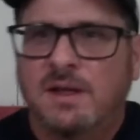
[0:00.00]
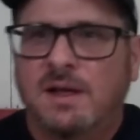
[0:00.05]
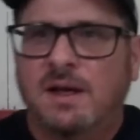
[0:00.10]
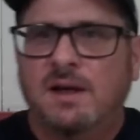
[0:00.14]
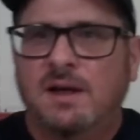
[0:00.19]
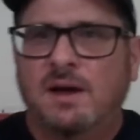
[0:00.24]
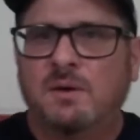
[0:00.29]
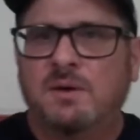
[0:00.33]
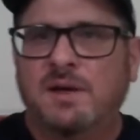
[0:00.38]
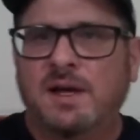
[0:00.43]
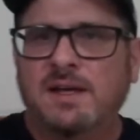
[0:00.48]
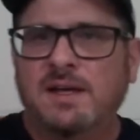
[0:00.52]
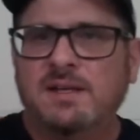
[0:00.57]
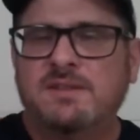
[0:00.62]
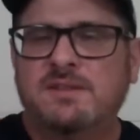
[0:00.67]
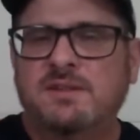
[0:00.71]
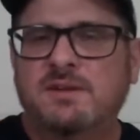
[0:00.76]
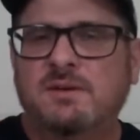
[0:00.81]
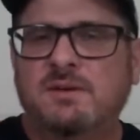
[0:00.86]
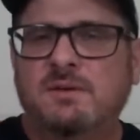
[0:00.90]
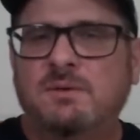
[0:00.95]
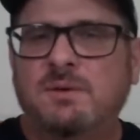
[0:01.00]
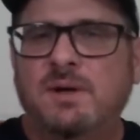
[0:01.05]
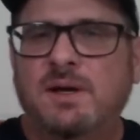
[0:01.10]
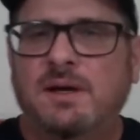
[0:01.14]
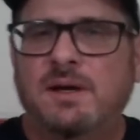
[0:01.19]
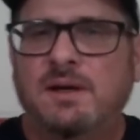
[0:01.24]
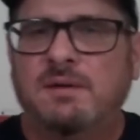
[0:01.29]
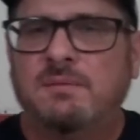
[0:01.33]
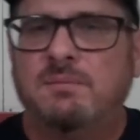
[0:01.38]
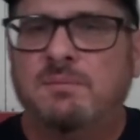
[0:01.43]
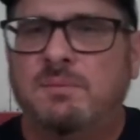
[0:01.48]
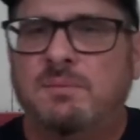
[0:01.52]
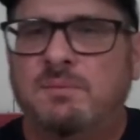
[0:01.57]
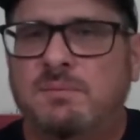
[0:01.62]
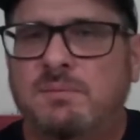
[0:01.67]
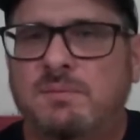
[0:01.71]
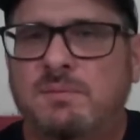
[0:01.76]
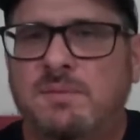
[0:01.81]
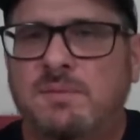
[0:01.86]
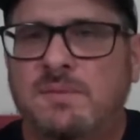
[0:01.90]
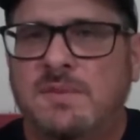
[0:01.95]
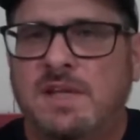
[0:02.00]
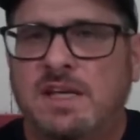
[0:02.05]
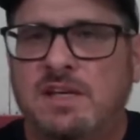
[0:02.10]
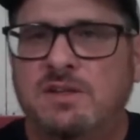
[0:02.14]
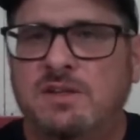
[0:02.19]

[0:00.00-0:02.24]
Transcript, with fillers: Okay, so uh, he